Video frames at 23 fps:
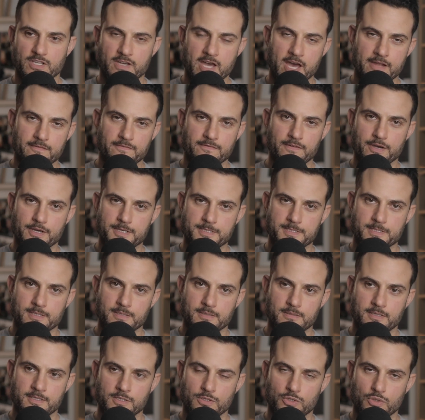at first.
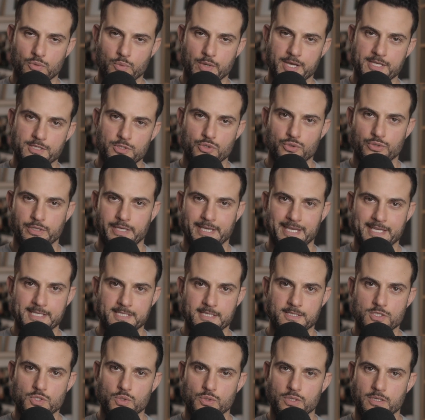It's a good way to ease
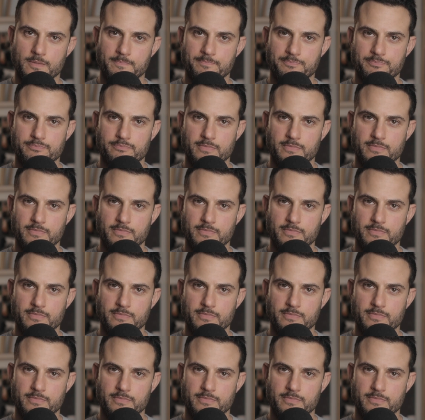into it.